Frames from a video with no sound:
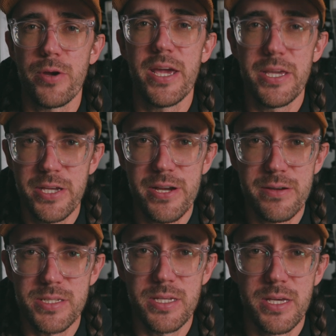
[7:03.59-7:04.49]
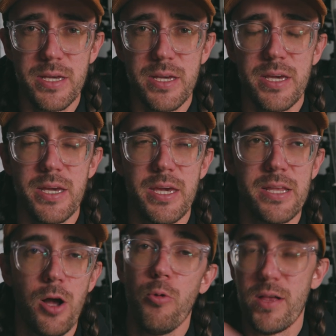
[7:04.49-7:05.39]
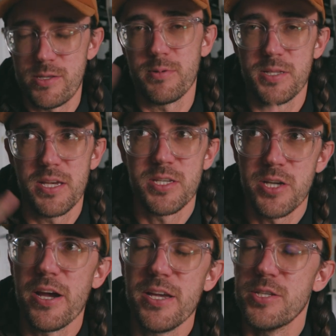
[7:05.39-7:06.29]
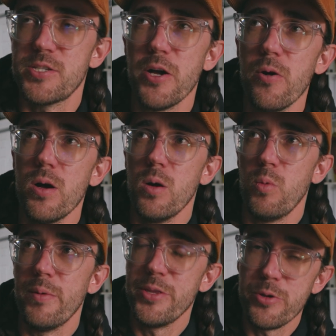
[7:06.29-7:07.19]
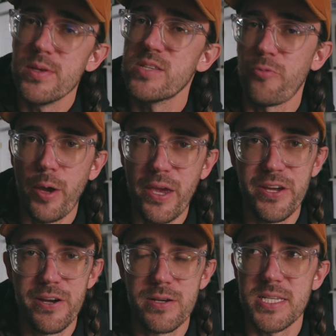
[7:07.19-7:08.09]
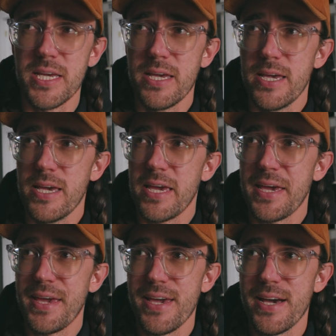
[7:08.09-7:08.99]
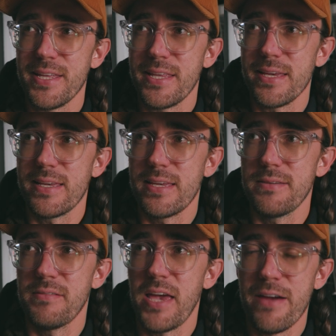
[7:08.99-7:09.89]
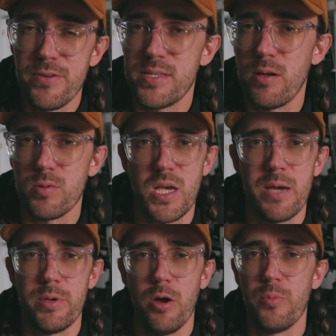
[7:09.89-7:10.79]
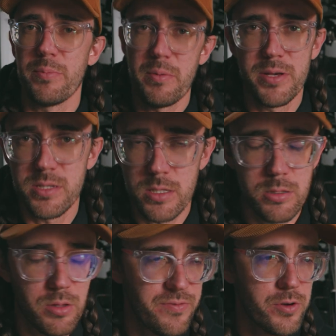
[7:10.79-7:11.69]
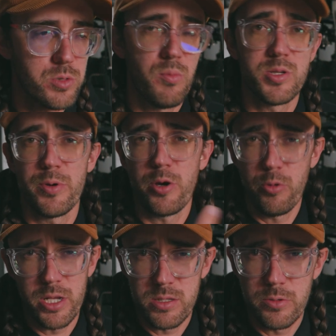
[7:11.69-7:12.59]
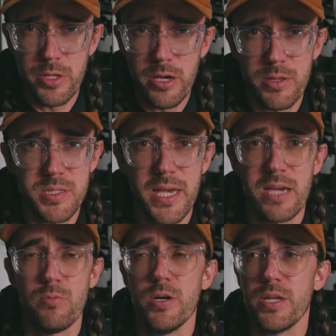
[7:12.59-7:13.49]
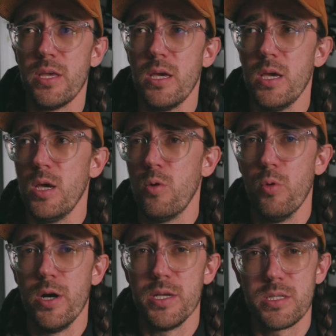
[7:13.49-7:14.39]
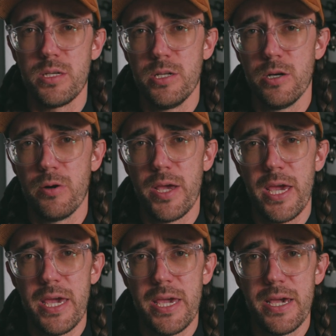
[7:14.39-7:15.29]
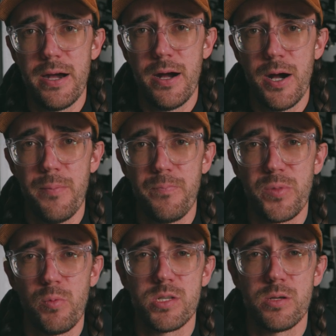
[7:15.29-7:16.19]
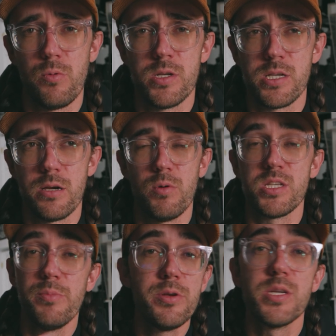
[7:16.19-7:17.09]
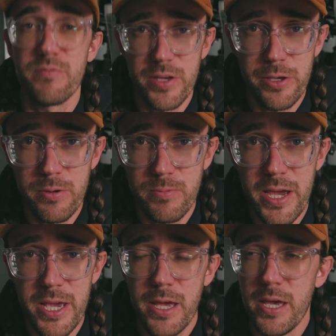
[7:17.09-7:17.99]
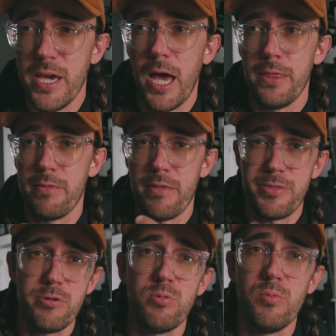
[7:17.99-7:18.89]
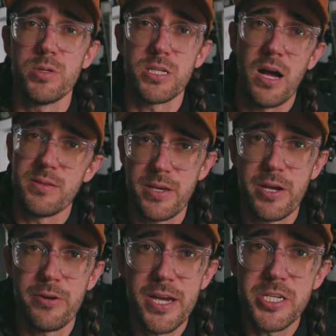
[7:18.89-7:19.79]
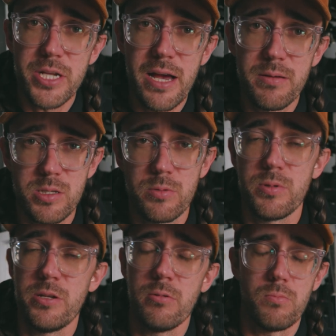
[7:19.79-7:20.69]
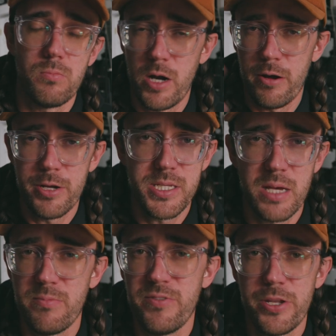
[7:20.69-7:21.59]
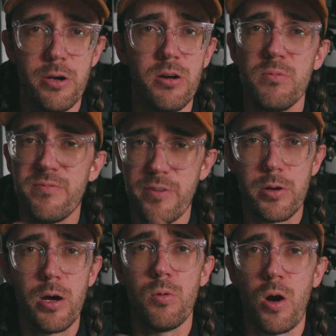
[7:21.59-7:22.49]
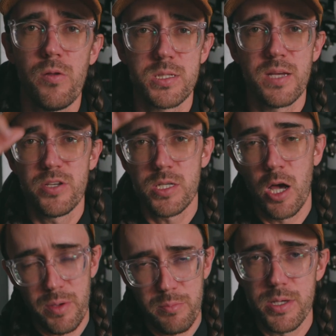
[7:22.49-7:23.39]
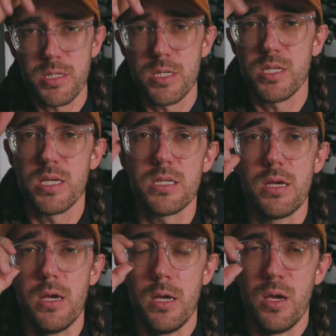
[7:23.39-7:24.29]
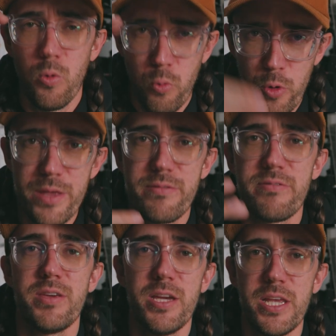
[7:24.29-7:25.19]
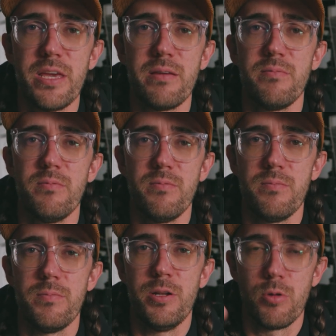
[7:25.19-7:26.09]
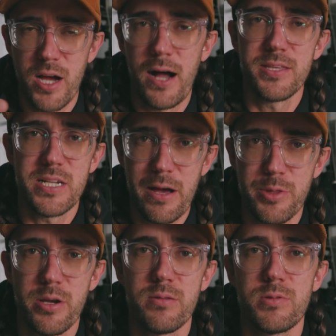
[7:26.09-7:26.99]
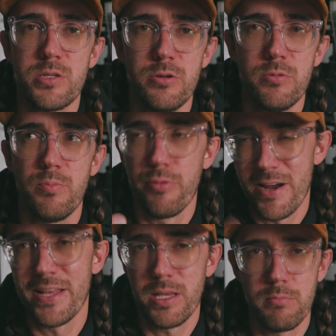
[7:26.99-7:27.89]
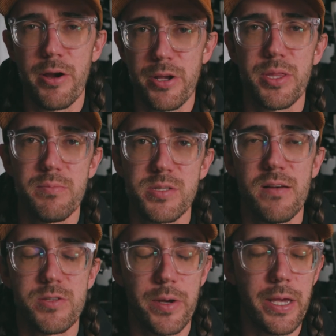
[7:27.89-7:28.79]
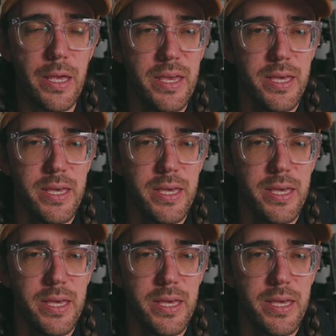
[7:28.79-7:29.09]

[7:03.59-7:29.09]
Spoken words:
8 years. And that's what I want to say. Sorry. So we've been doing this for 8 years, and every single time we open up a business. So the first one was a recording studio. The second one was, was a music venue, right? And then the third one was a content creation house. So, what I already said, video, photo, all that stuff, just helping businesses with getting, content out there to brand and market themselves, right?